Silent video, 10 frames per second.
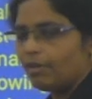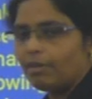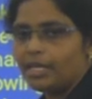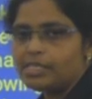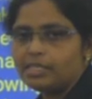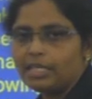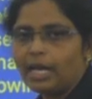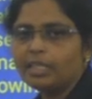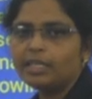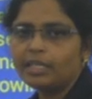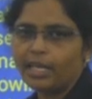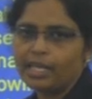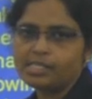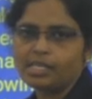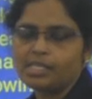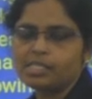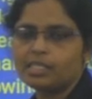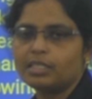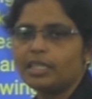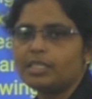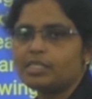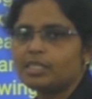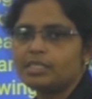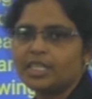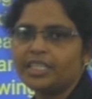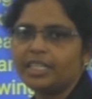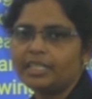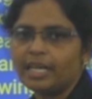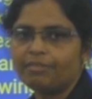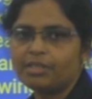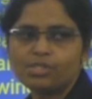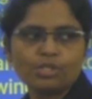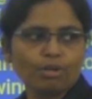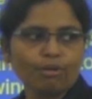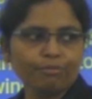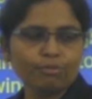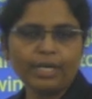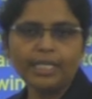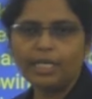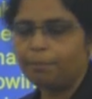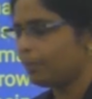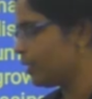Whereas in the other cases, there is a genetic diversity of 20%.